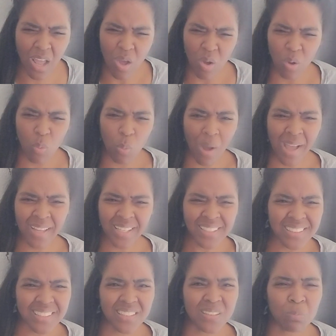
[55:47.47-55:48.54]
why is
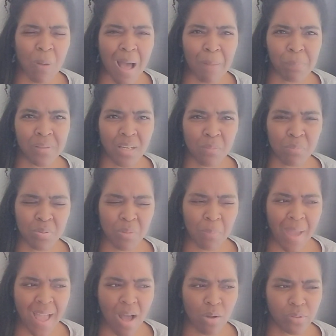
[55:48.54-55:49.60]
this popping up in my
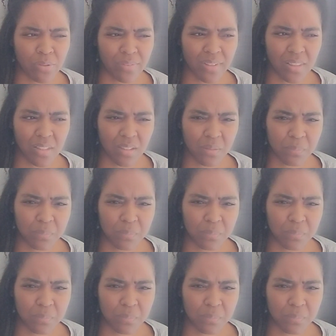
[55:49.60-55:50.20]
algorithm?